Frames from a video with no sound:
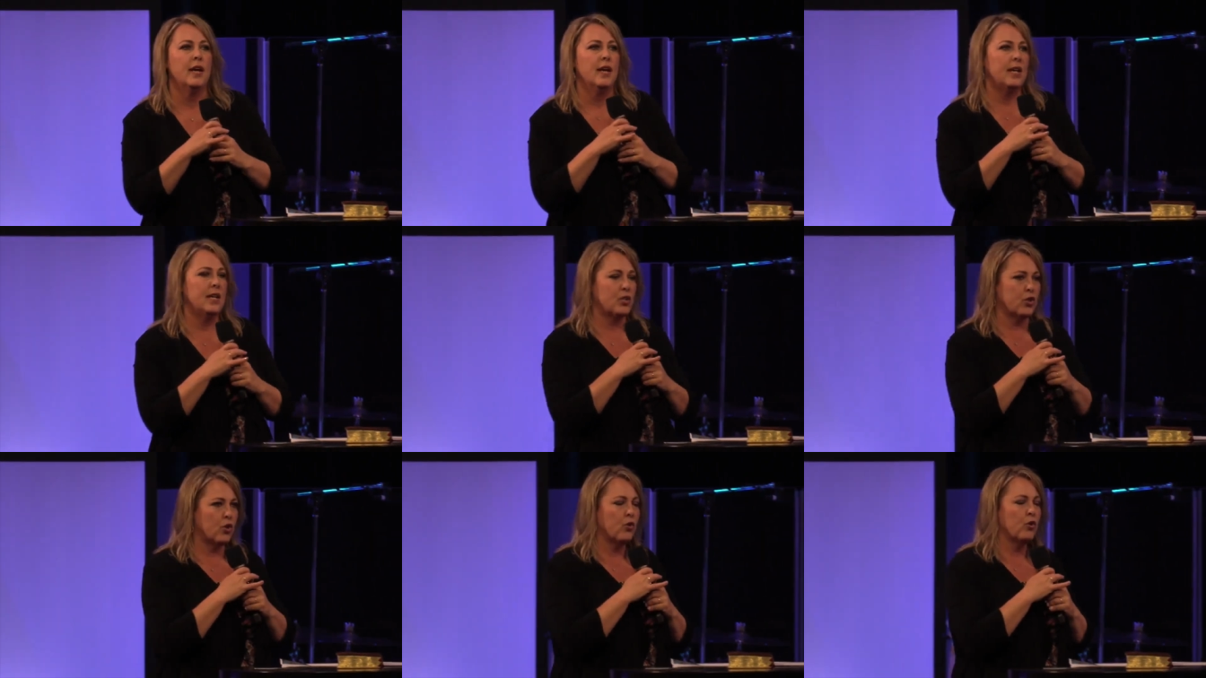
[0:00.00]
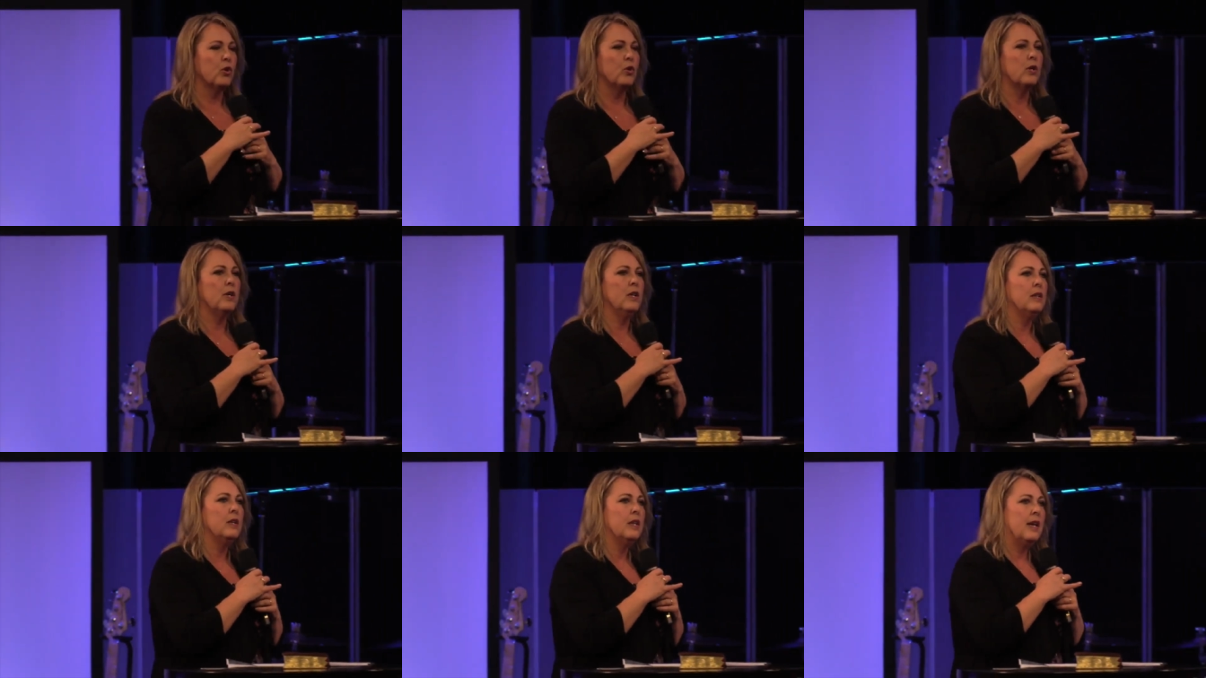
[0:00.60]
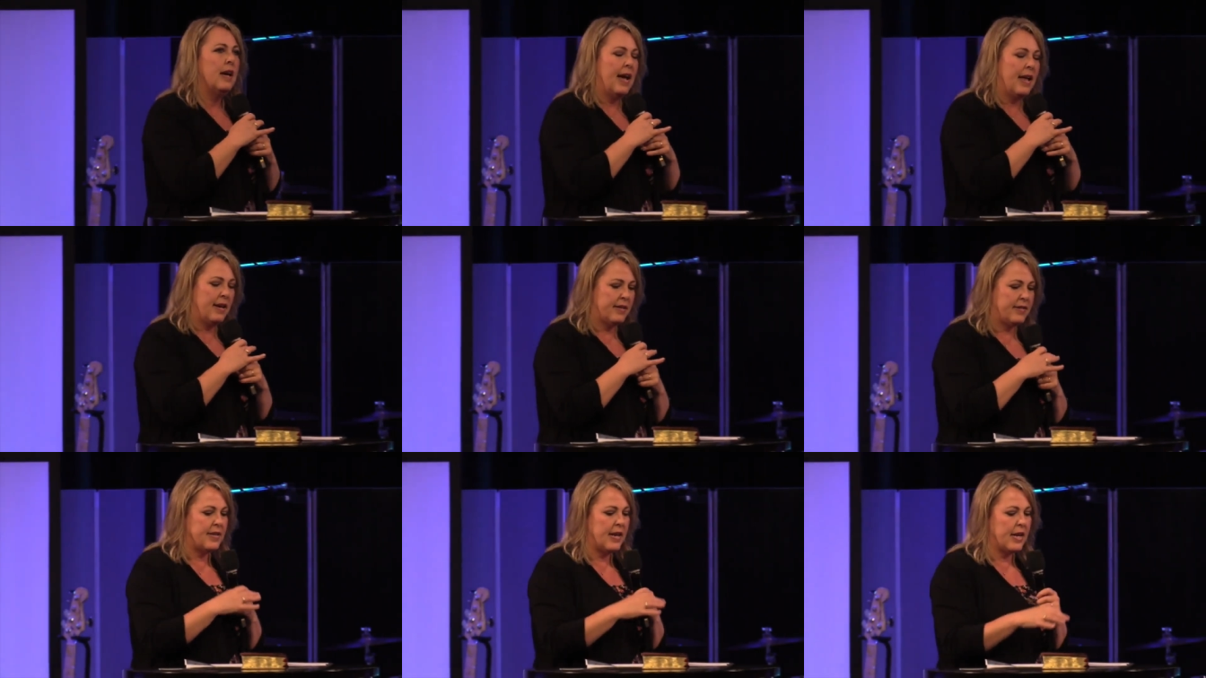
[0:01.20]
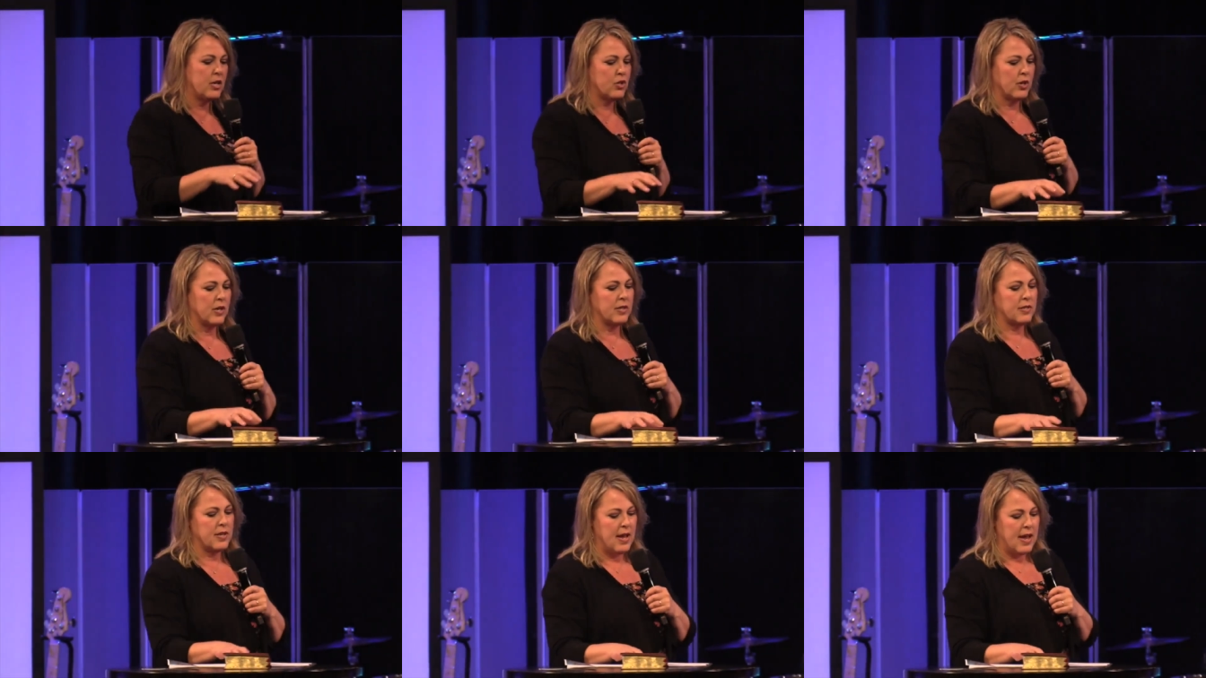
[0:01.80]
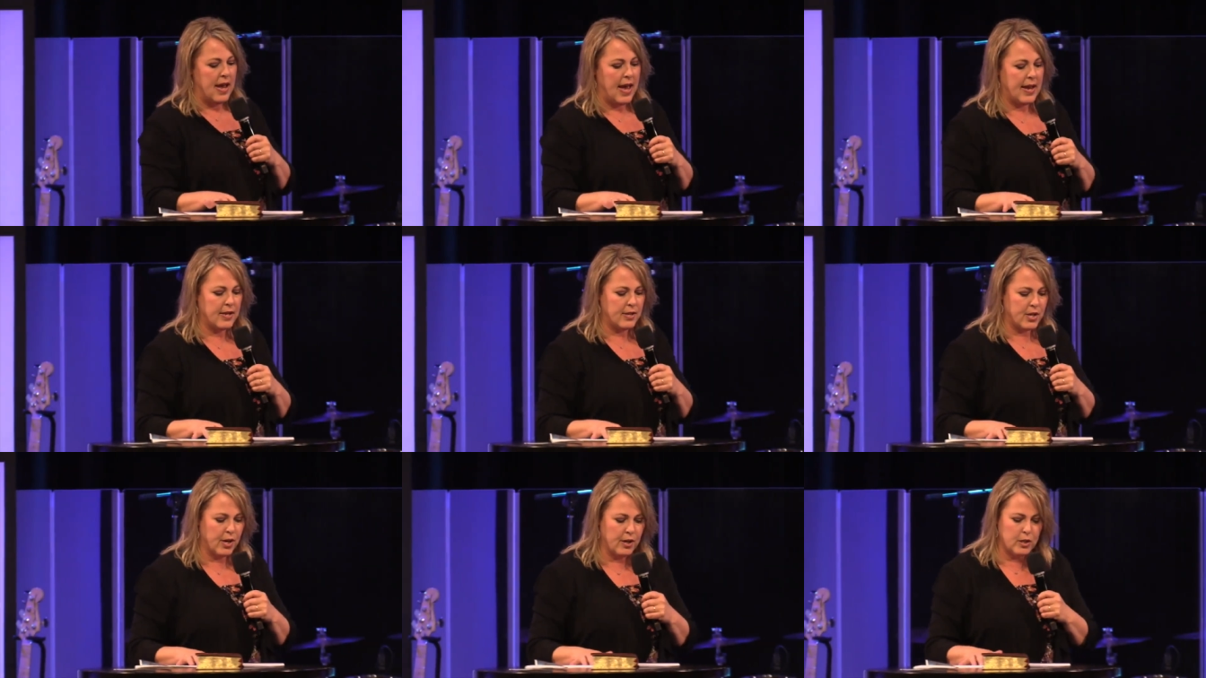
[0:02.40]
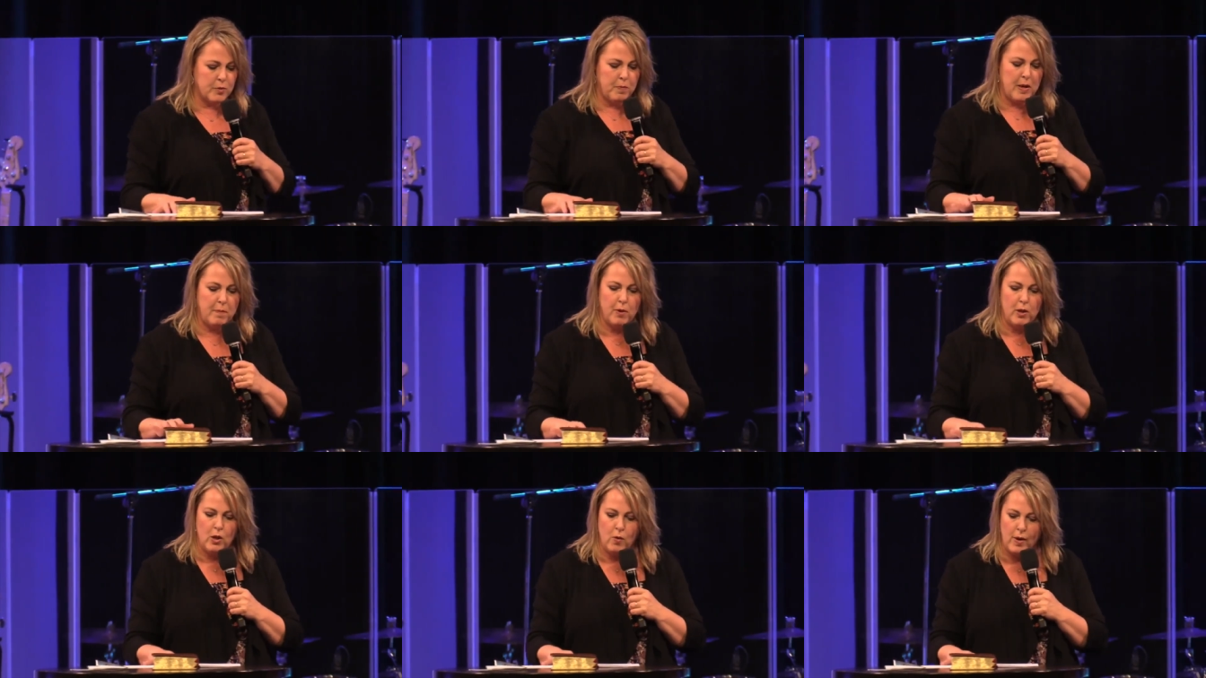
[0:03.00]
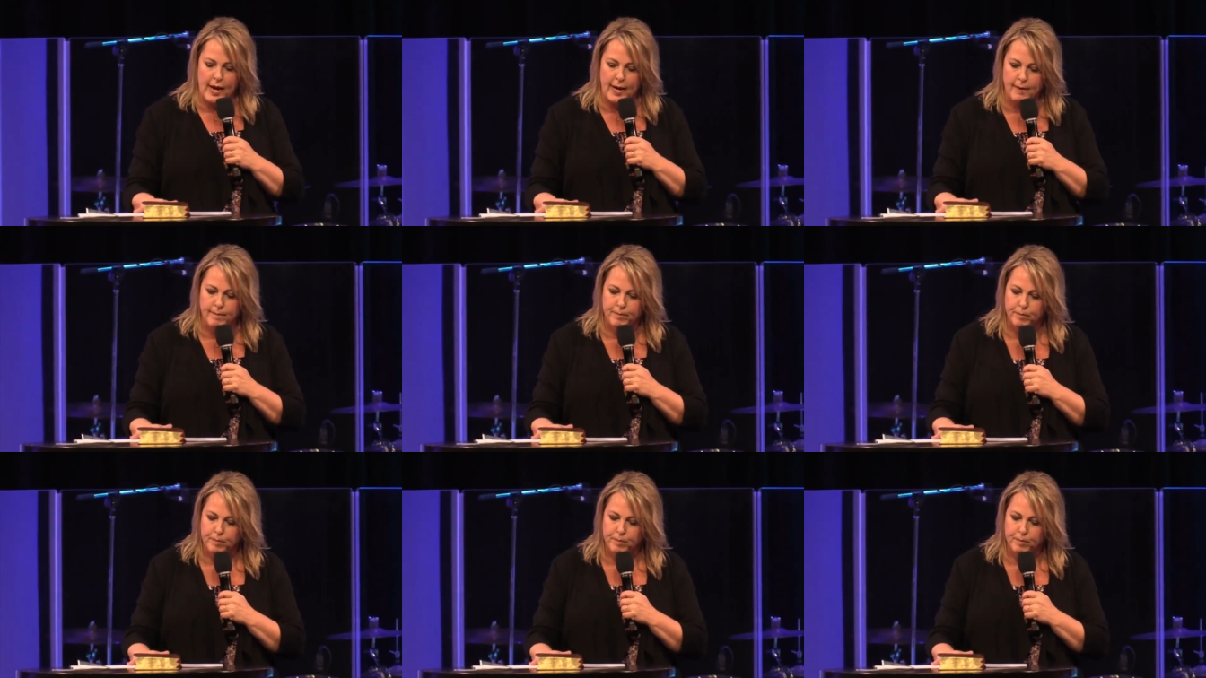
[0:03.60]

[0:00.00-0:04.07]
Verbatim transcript: it's cruel, and it's dangerous, and it turns people away.